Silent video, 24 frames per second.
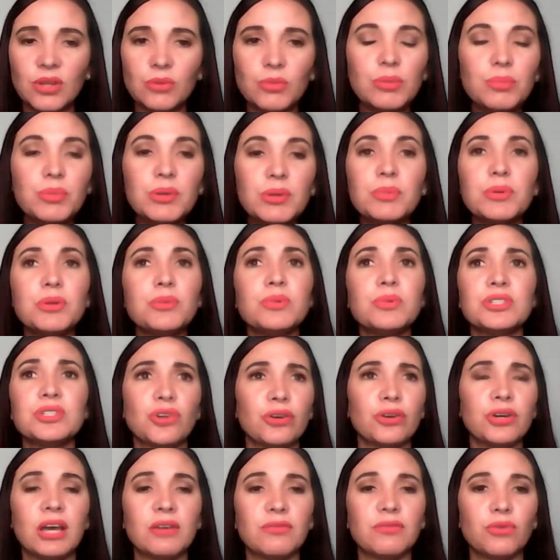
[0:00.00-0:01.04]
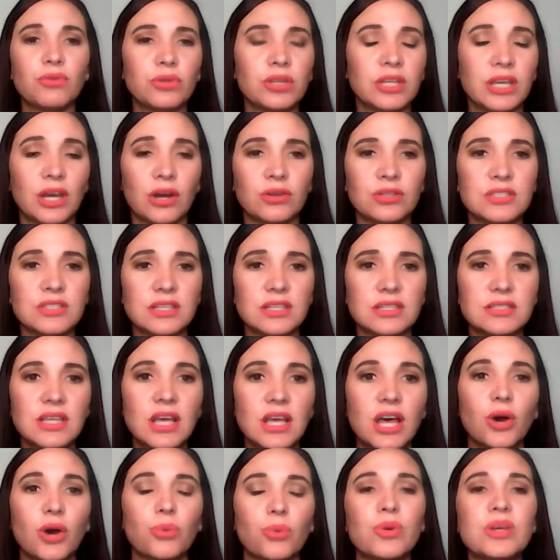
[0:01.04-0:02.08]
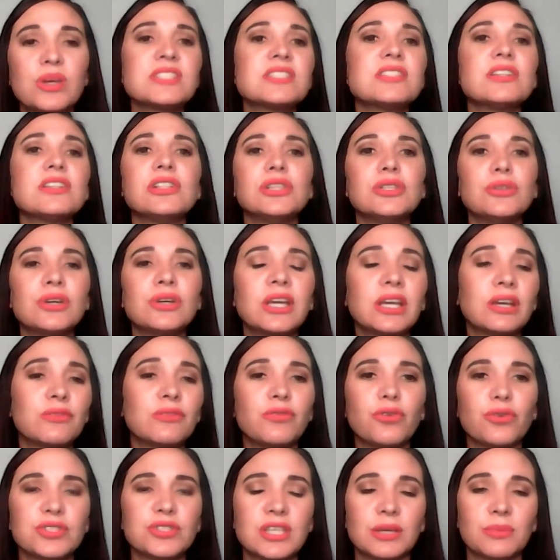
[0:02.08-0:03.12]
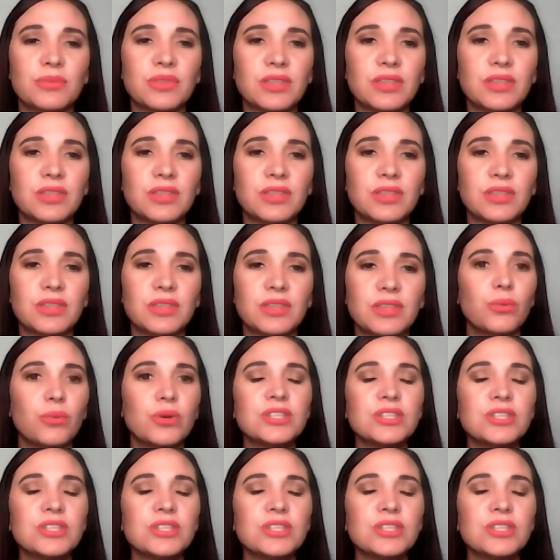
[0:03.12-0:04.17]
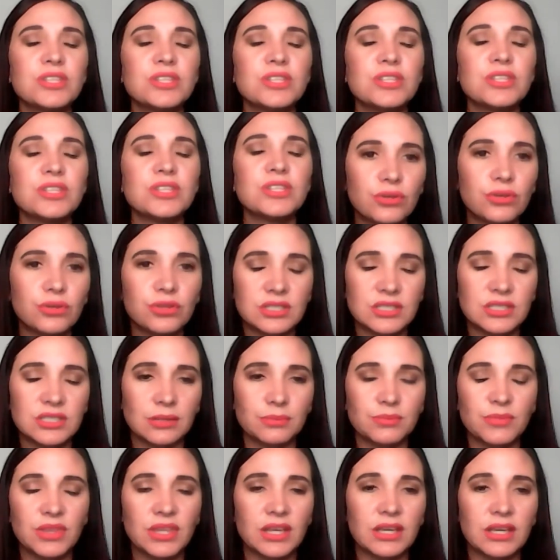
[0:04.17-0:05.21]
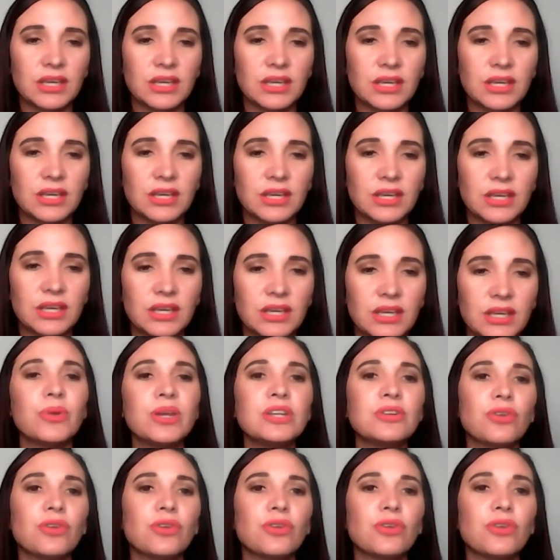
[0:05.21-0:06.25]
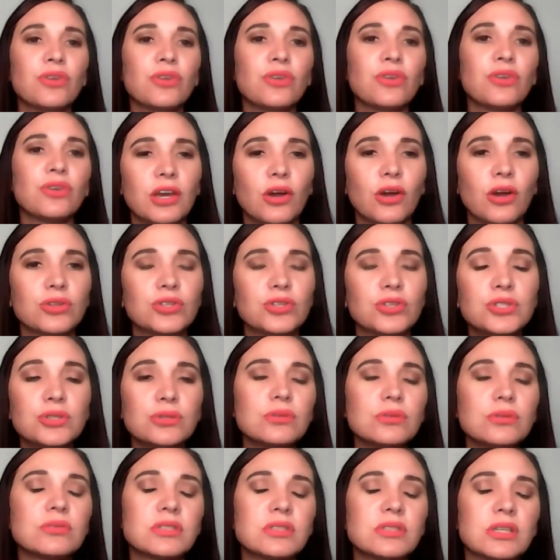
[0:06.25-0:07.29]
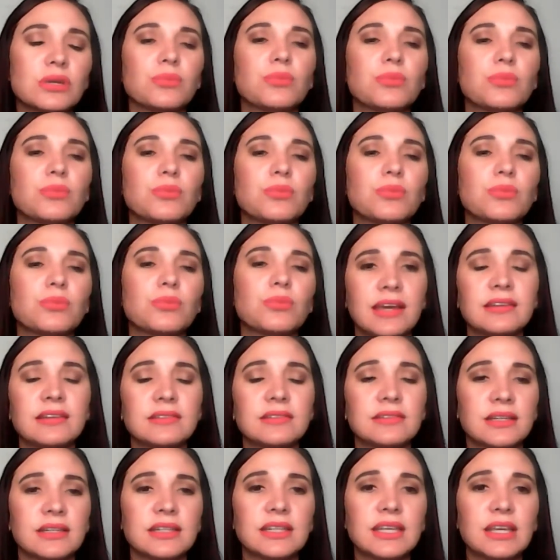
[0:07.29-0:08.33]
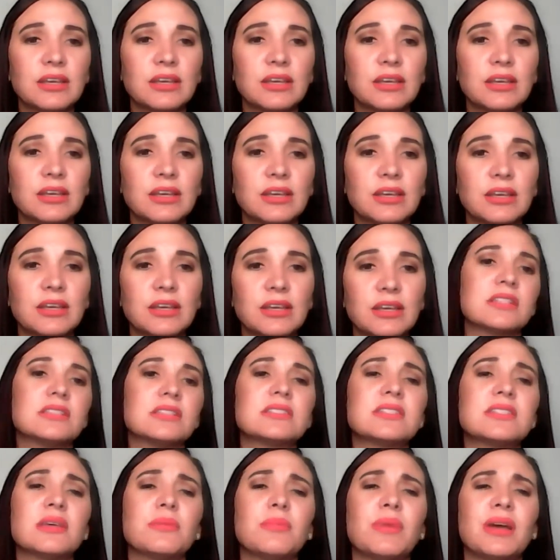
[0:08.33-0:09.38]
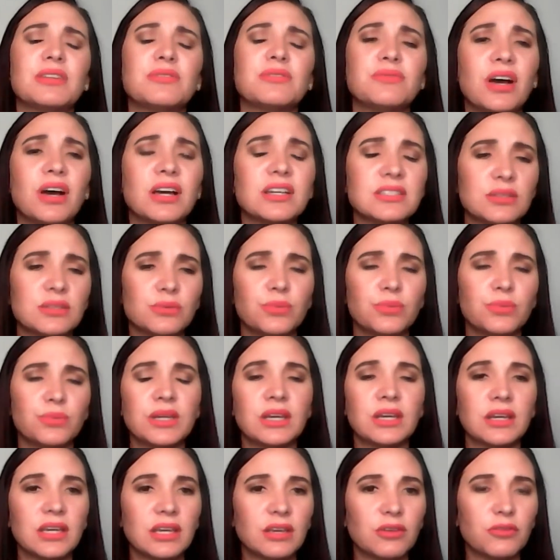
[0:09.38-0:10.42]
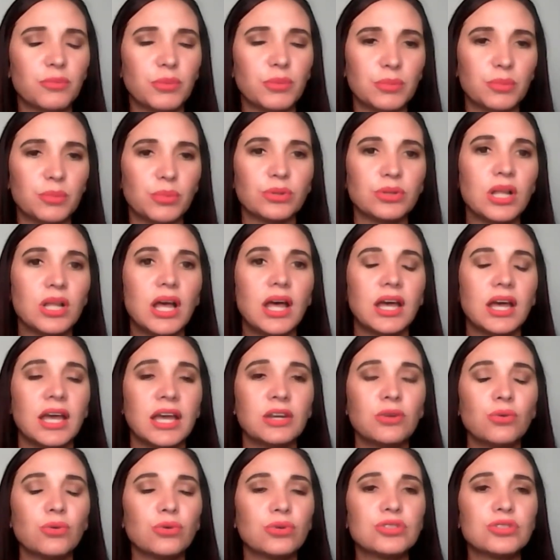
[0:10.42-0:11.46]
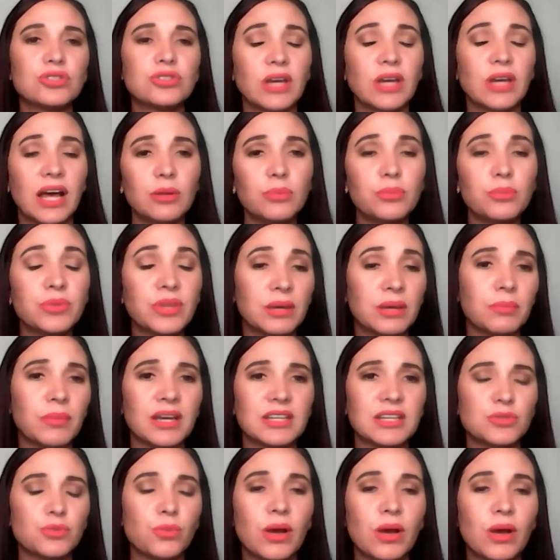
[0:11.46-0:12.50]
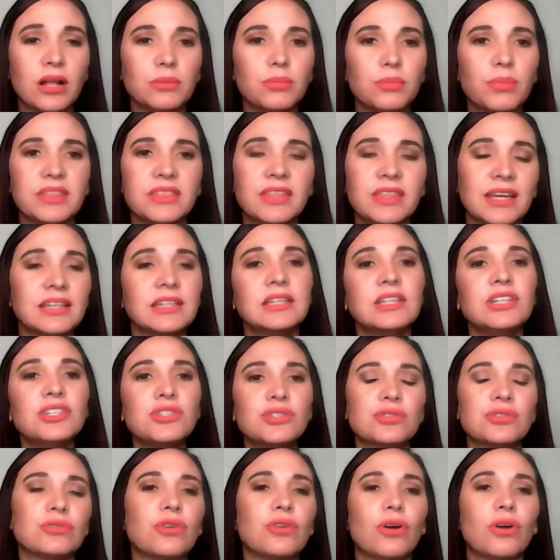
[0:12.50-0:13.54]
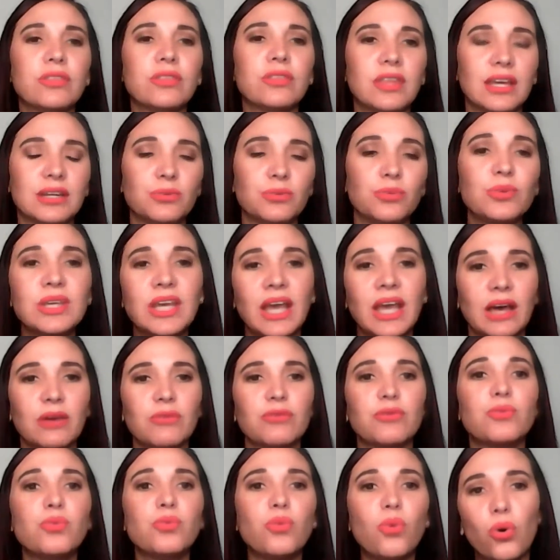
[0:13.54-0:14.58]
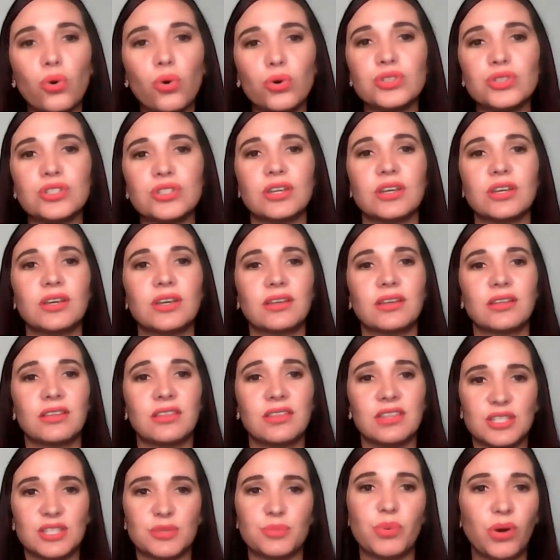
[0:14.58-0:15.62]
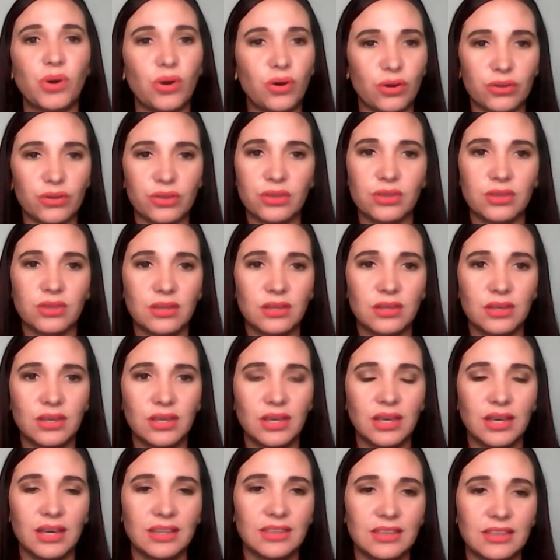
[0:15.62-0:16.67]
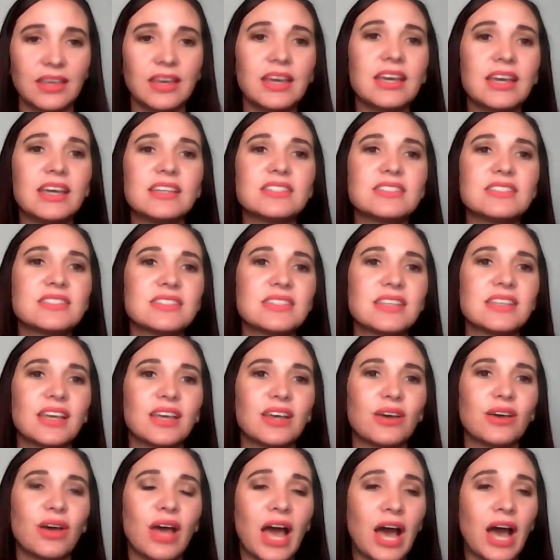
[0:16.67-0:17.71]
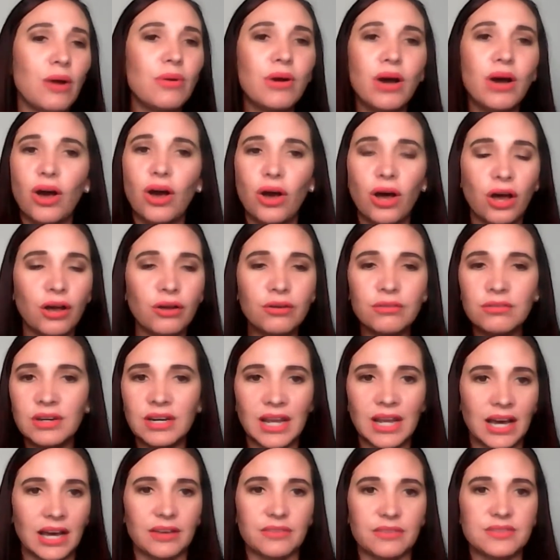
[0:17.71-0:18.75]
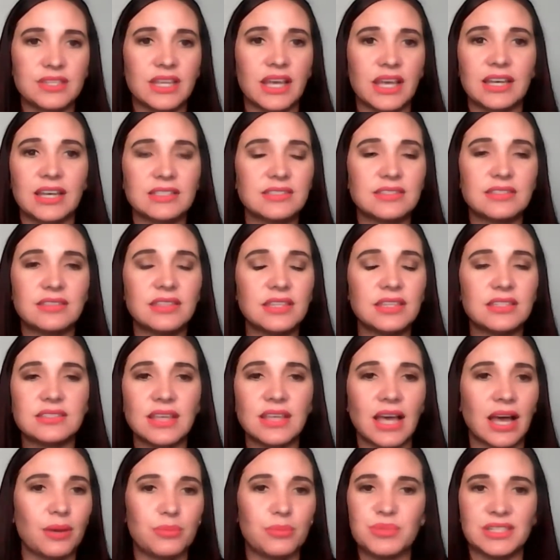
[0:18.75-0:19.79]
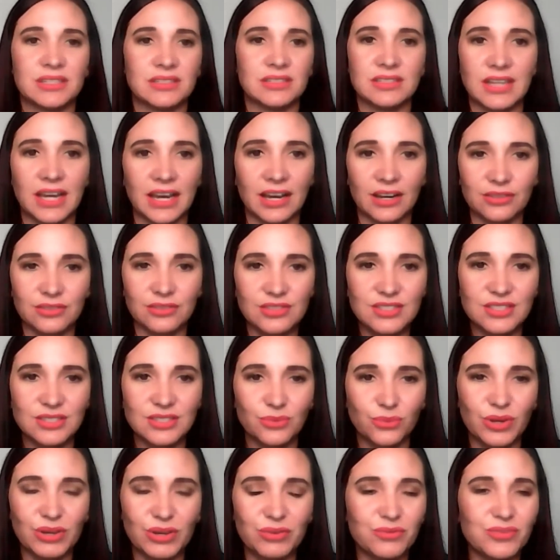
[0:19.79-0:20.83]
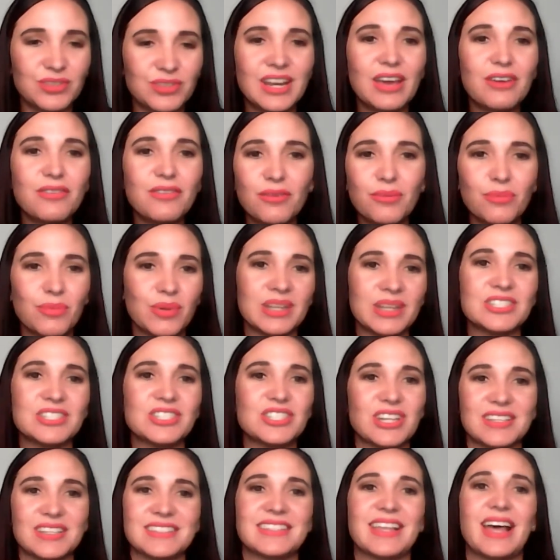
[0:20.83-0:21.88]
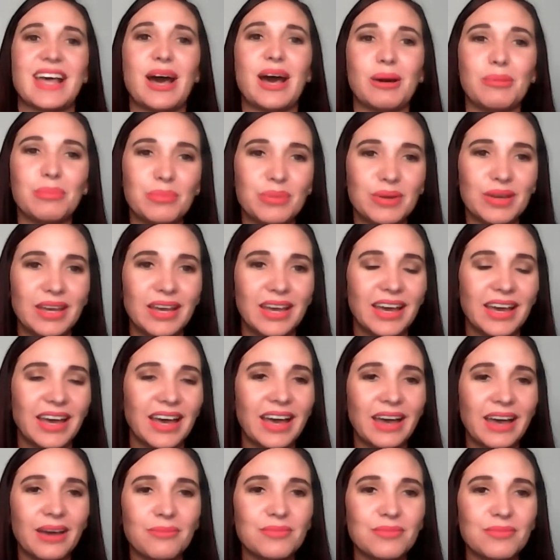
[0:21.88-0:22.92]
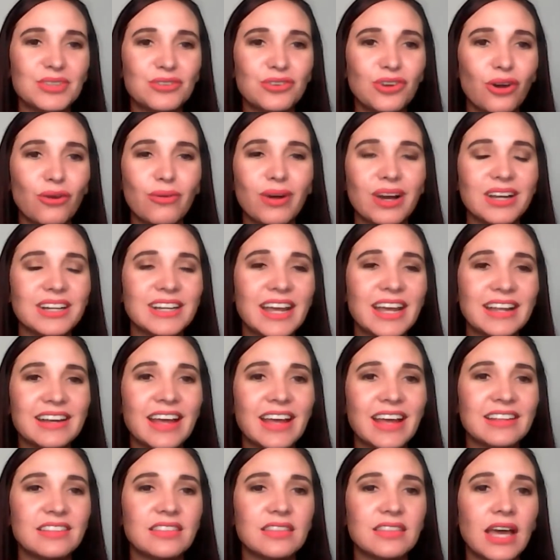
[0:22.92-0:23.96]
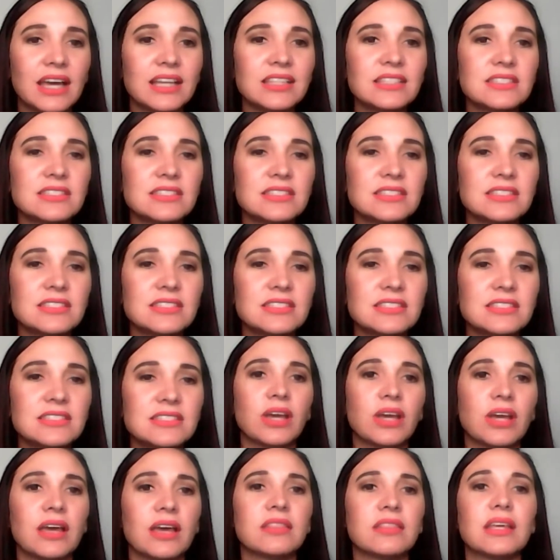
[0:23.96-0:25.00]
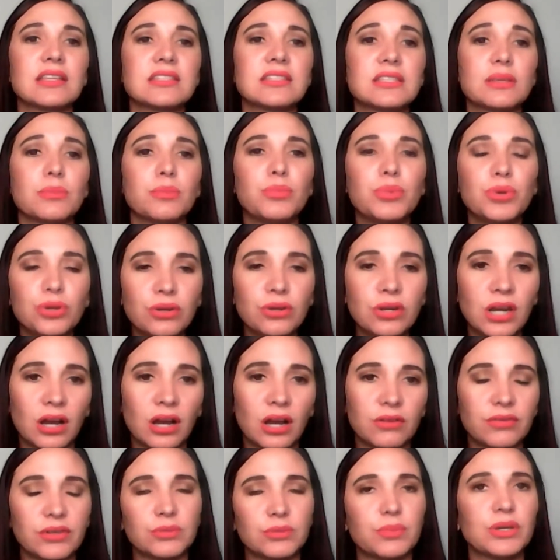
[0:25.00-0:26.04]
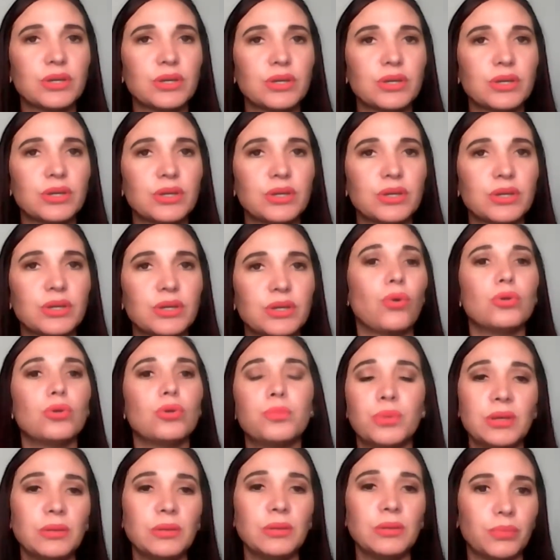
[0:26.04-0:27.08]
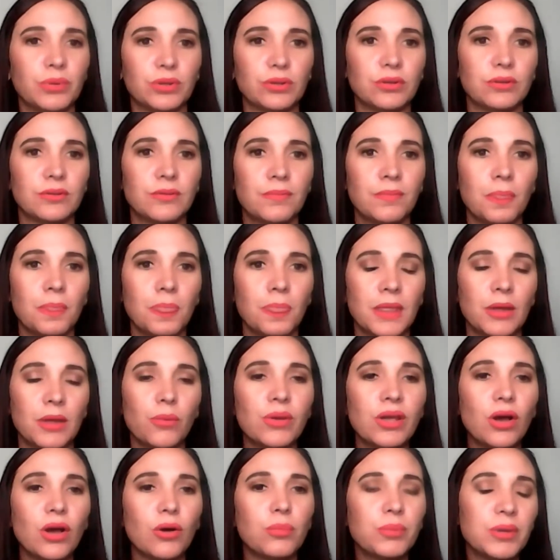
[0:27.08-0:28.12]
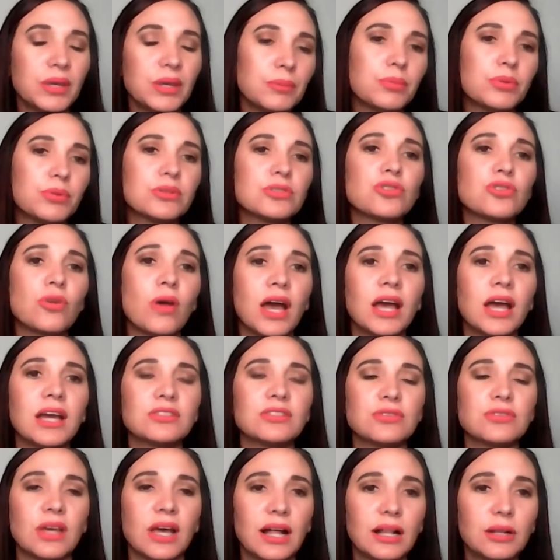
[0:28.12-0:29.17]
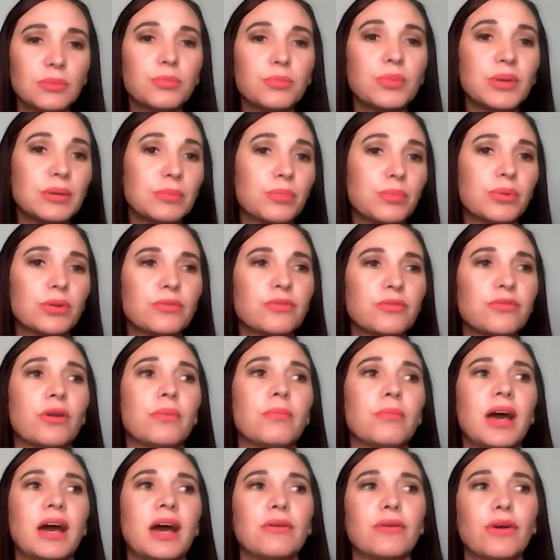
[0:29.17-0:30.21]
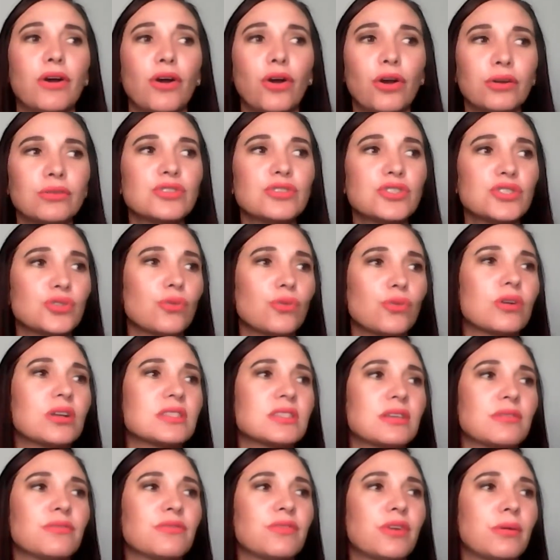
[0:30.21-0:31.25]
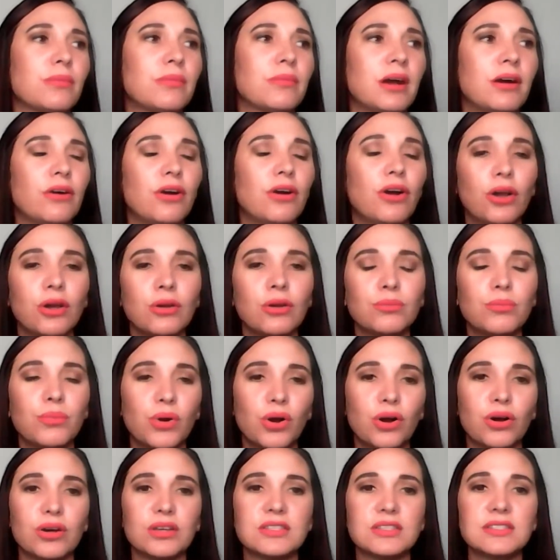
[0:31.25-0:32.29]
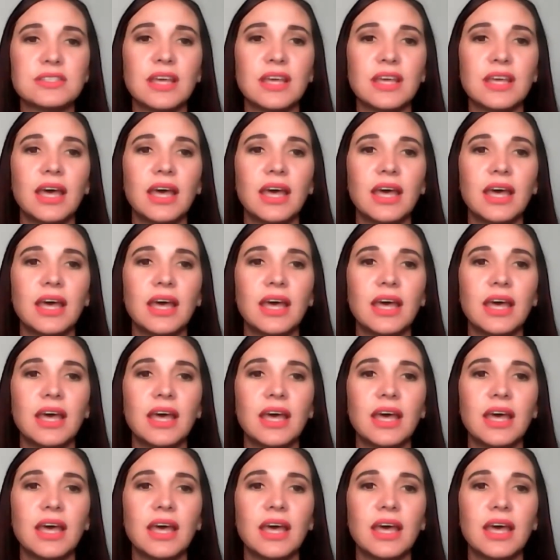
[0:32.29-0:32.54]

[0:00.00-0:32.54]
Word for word: We're people, we don't have all the answers. We're still looking for some things. We're still going through some things, but we know that there are tools that we can hand and give people, and some advice that we can give people in order to help them as well. But they need to know that we have walked this path. There is, our own lives has these ups and downs. We've never been just up. You know what? And that's okay. And that's the beauty of it, because we are all people. We are people trying to help people from our own stories and from our own past,